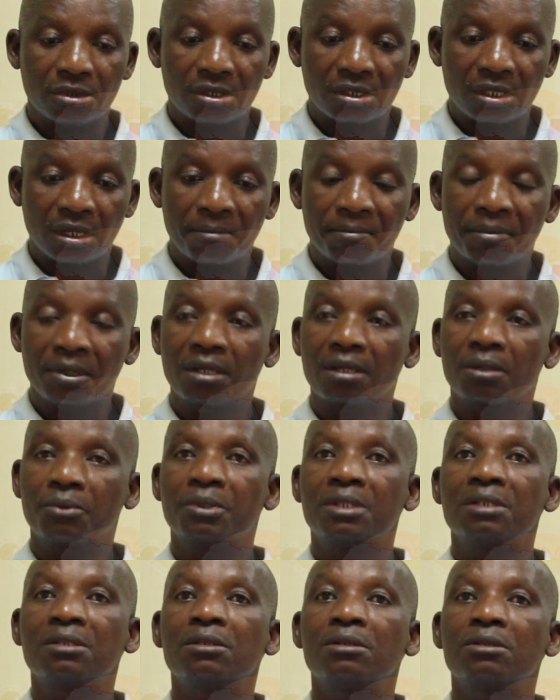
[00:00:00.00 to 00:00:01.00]
Kampala
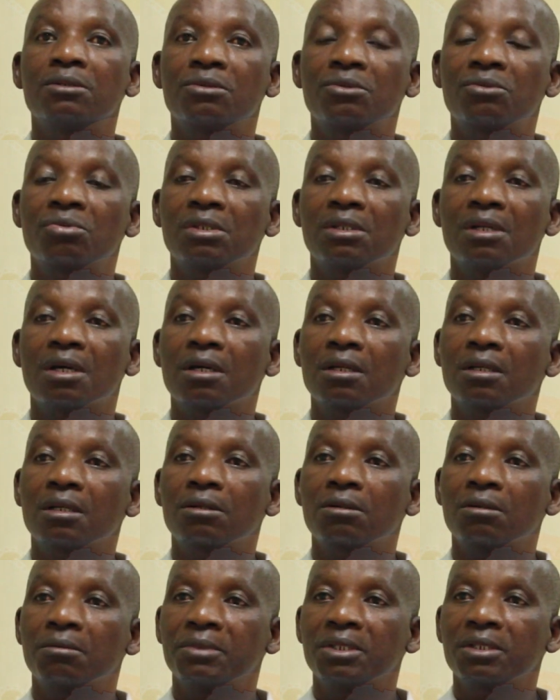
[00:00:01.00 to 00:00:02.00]
wanting to trade under
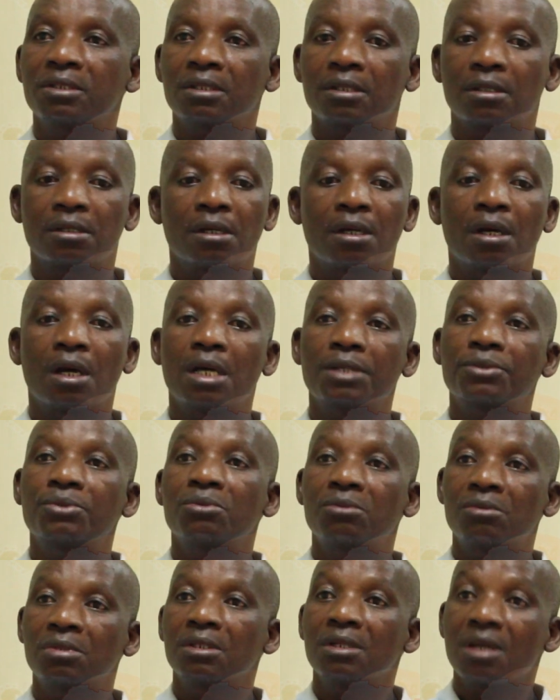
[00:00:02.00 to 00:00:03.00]
COMESA has
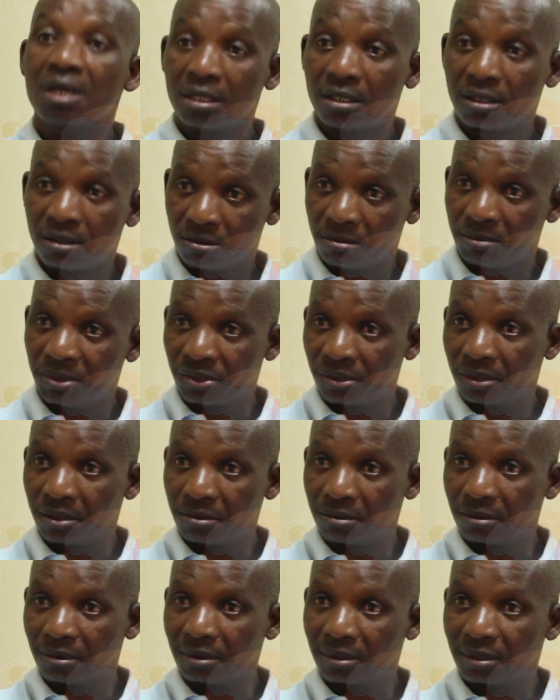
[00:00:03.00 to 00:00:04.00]
to trade under COMESA
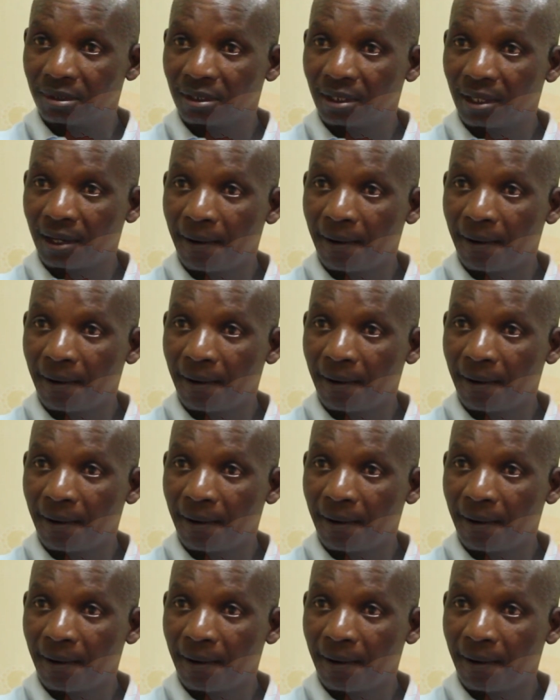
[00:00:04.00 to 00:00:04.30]
rules.